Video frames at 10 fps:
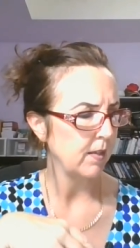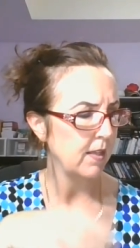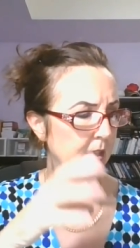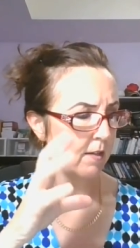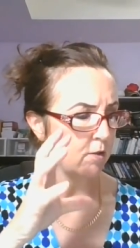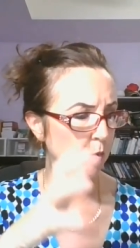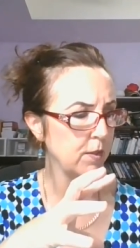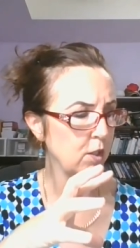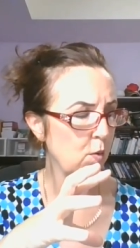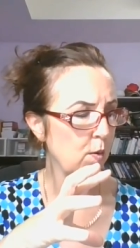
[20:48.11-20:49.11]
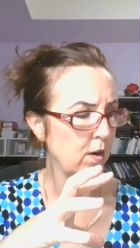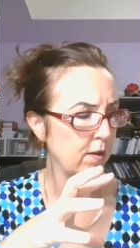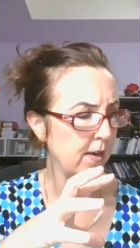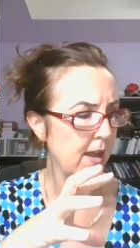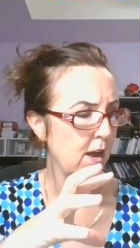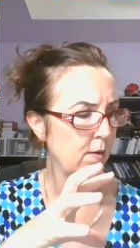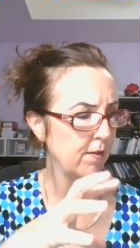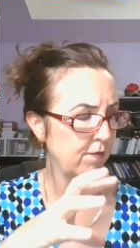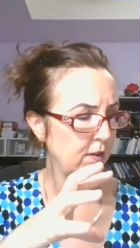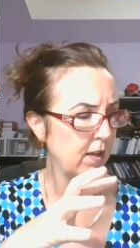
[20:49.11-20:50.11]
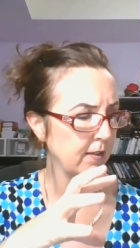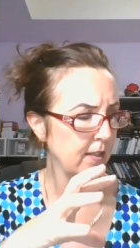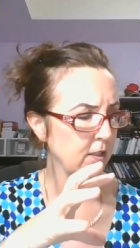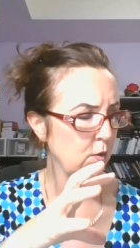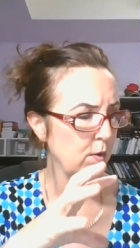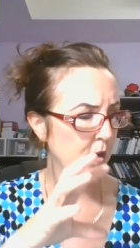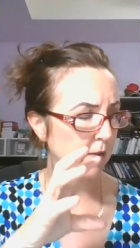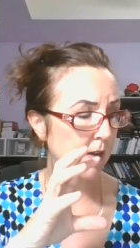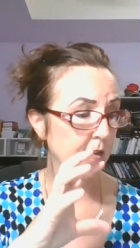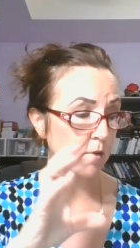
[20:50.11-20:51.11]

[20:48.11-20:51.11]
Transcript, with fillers: And that's what's going on now. I feel like that's going on now.